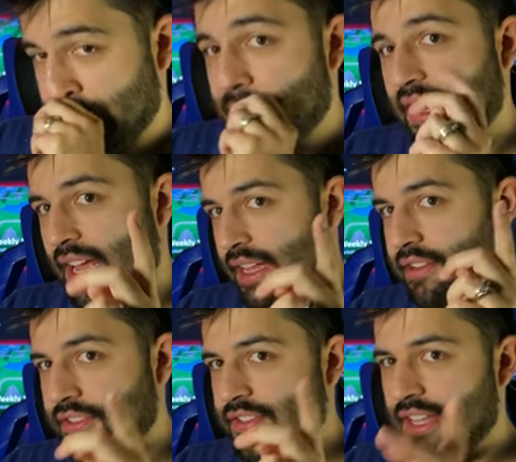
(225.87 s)
Okay, I
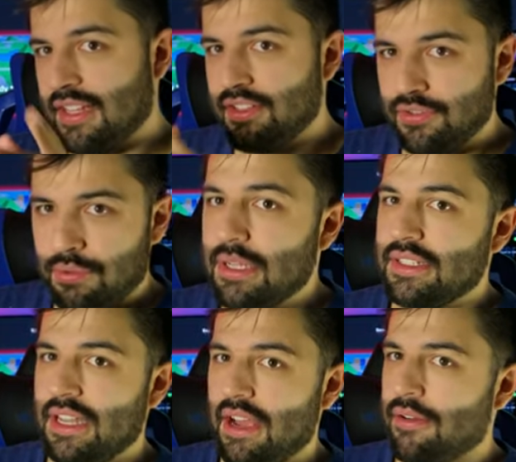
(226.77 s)
understand this
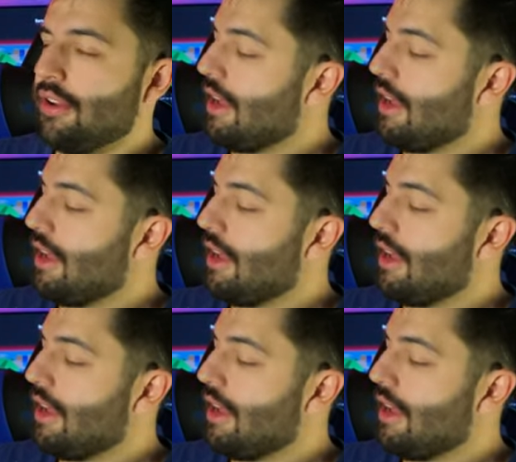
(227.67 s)
quiz now.